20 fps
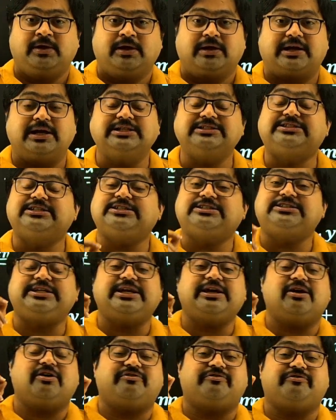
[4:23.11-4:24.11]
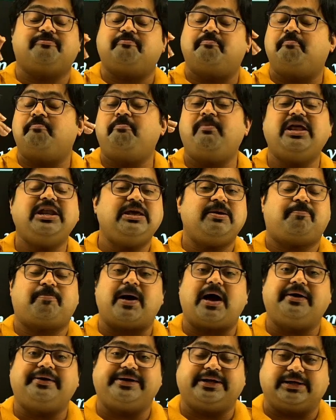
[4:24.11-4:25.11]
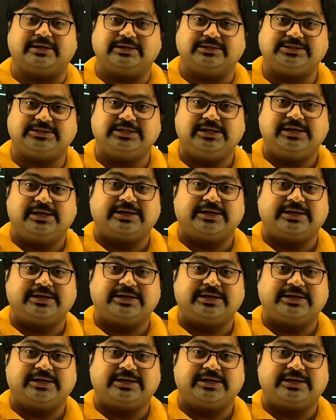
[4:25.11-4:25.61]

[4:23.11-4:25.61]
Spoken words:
consisting of many particles